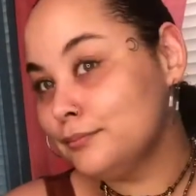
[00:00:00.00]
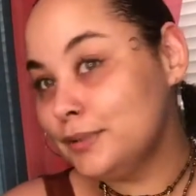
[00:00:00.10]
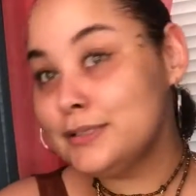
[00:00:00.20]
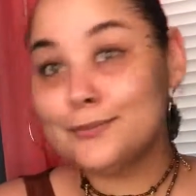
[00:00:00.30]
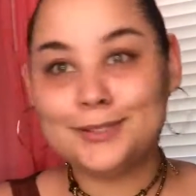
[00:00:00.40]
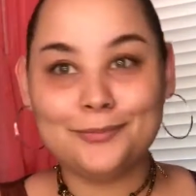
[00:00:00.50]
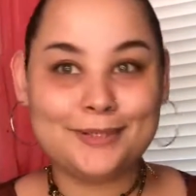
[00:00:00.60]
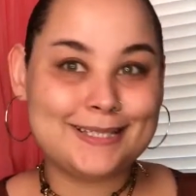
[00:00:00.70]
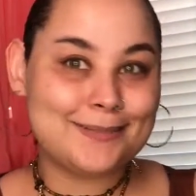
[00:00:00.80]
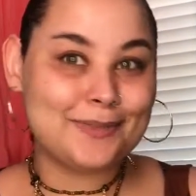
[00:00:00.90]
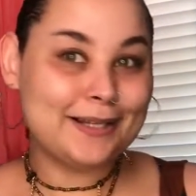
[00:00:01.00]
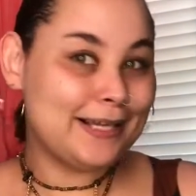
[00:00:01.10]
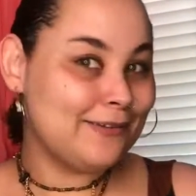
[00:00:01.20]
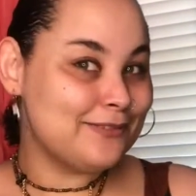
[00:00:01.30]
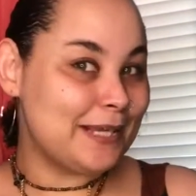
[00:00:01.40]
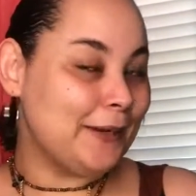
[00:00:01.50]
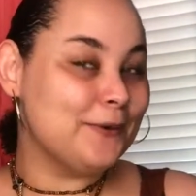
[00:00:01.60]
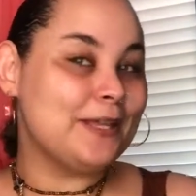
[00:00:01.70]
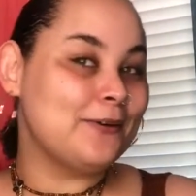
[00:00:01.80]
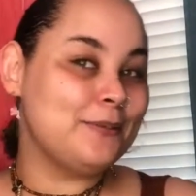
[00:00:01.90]
But with the wisdom that I have
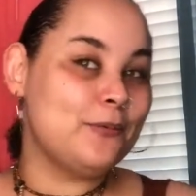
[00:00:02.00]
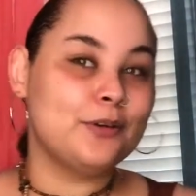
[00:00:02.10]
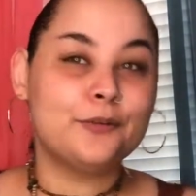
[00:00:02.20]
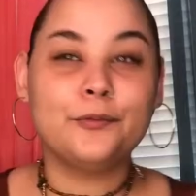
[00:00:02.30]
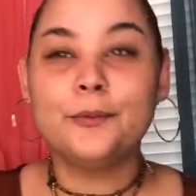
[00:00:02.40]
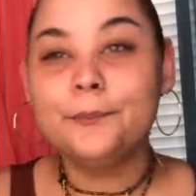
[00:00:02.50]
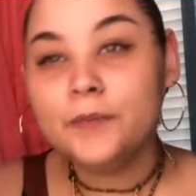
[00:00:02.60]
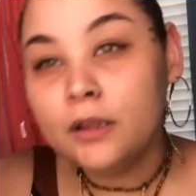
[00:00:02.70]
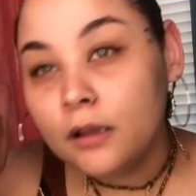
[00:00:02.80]
now, that would be wonderful.